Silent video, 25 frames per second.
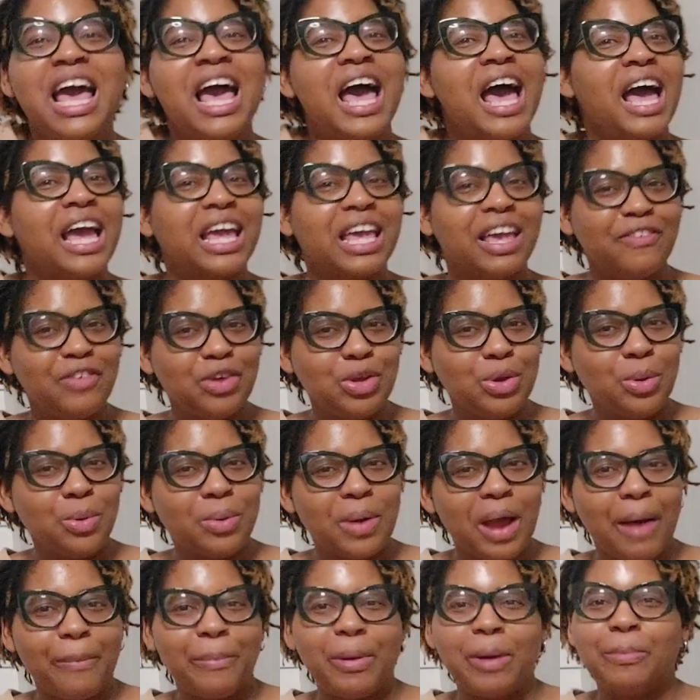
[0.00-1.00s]
and giving you a
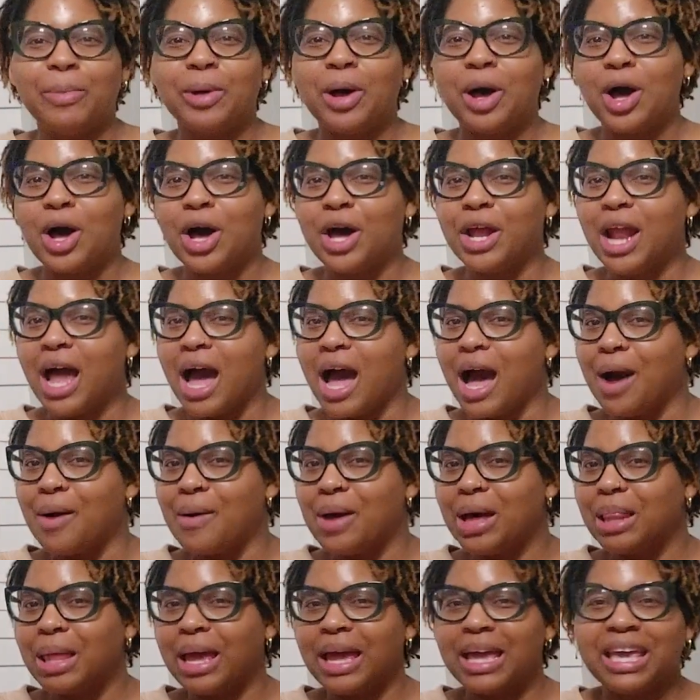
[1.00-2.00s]
wrap up on how
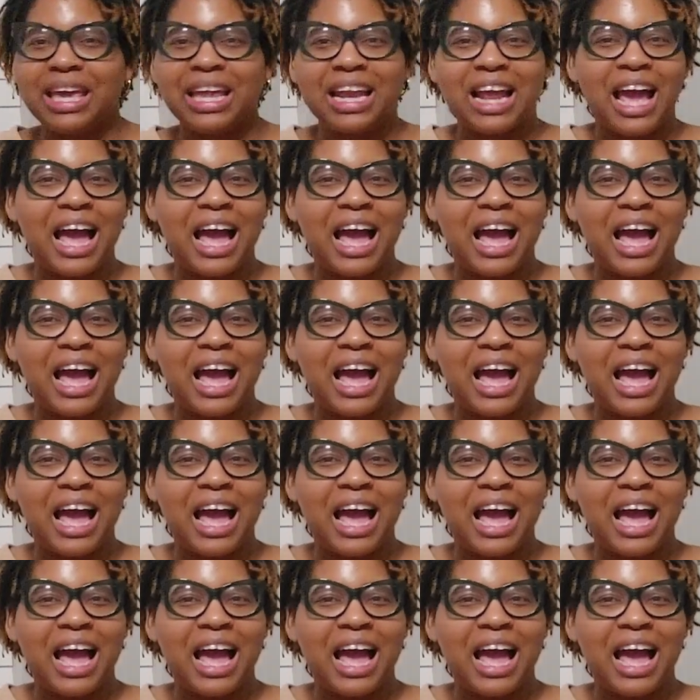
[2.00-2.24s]
I like it,